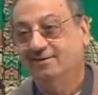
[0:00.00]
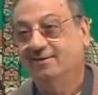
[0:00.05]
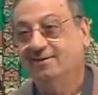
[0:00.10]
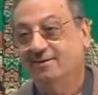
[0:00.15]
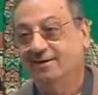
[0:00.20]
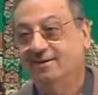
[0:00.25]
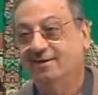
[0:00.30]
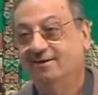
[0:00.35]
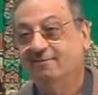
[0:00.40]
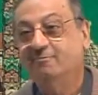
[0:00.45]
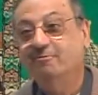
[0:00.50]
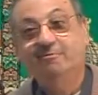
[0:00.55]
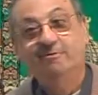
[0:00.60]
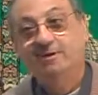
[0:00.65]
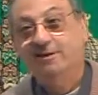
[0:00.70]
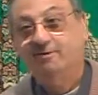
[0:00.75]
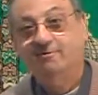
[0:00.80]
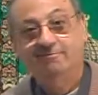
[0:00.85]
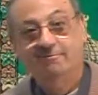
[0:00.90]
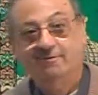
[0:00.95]

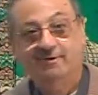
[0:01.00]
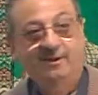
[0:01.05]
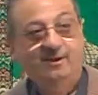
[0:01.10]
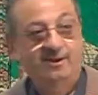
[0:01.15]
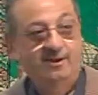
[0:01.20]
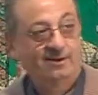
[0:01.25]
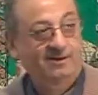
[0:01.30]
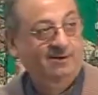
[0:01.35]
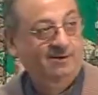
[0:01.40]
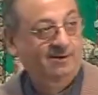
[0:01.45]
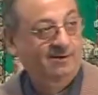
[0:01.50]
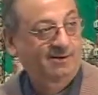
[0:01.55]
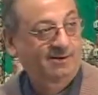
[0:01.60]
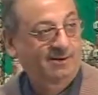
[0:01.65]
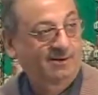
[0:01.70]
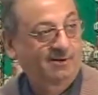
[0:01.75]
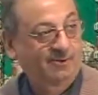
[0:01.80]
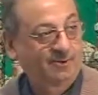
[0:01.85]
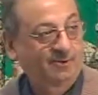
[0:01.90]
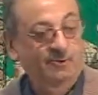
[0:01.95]
Where
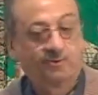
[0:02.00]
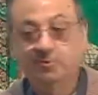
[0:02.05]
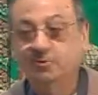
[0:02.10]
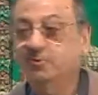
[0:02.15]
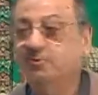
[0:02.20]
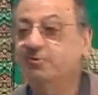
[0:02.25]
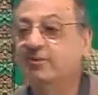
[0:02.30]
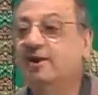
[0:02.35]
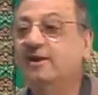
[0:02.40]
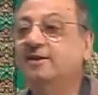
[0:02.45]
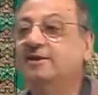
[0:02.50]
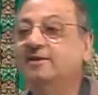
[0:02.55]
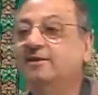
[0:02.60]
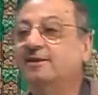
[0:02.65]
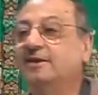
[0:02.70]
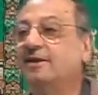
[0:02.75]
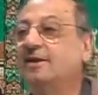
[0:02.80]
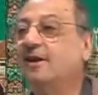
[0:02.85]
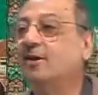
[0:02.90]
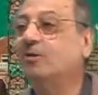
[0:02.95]
do you find
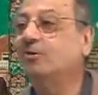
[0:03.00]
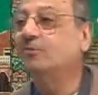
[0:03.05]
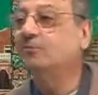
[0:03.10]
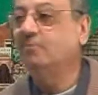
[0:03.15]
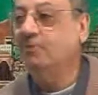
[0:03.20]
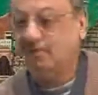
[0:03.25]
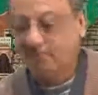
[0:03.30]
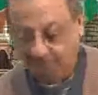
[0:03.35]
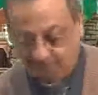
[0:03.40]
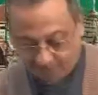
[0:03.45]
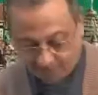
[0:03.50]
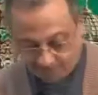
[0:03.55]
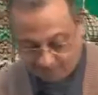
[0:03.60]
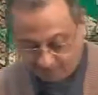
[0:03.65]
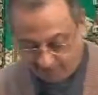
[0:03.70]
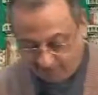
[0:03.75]
the noun marfu?